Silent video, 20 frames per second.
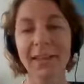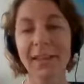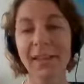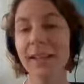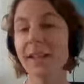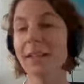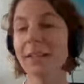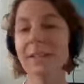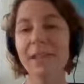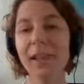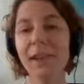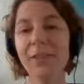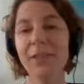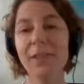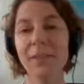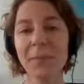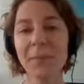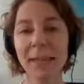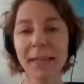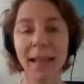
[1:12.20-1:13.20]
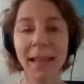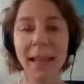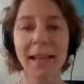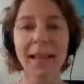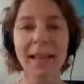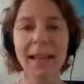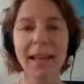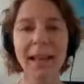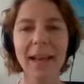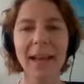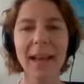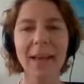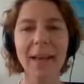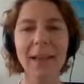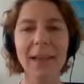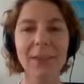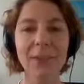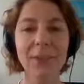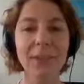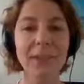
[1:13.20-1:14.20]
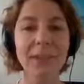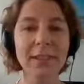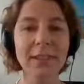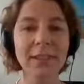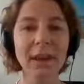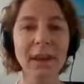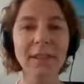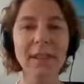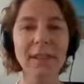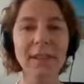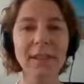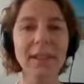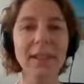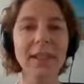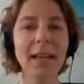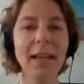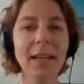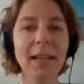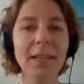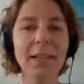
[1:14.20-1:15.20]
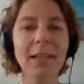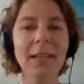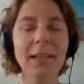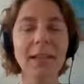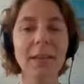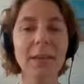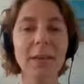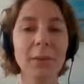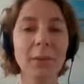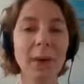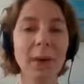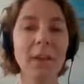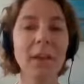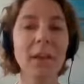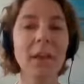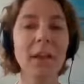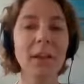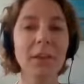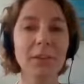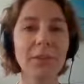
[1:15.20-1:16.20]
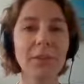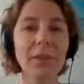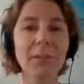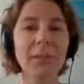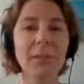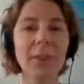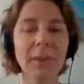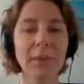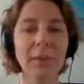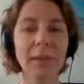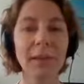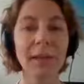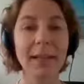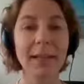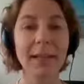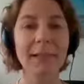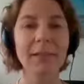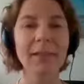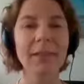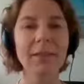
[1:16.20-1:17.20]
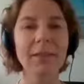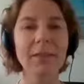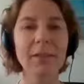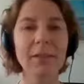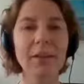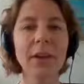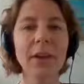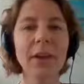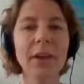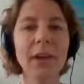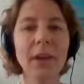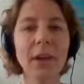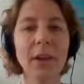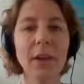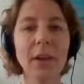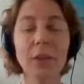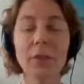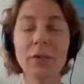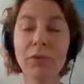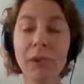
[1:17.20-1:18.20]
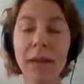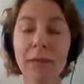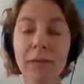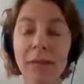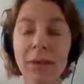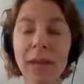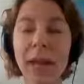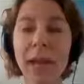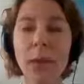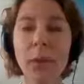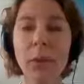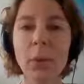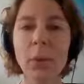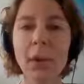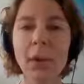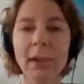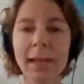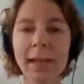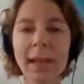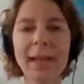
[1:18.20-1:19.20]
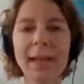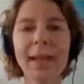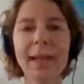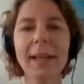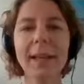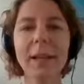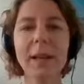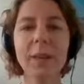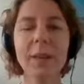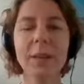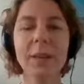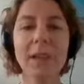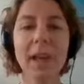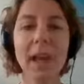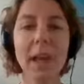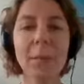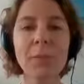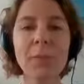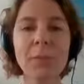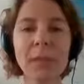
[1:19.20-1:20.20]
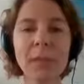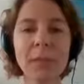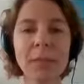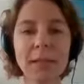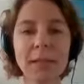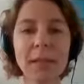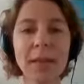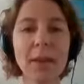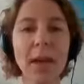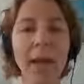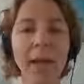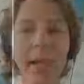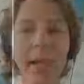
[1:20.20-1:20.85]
It doesn't have to be that. It turns out that in the Netherlands, quite a lot of the paper is of very high quality, which helps because then